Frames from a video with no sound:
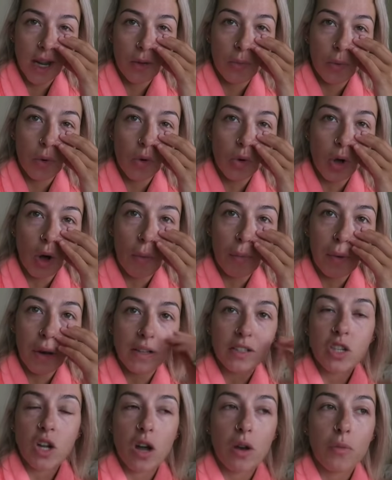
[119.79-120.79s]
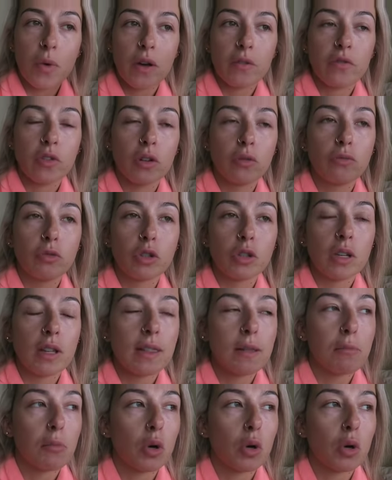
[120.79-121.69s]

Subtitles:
I woke up, like, John went for a run in the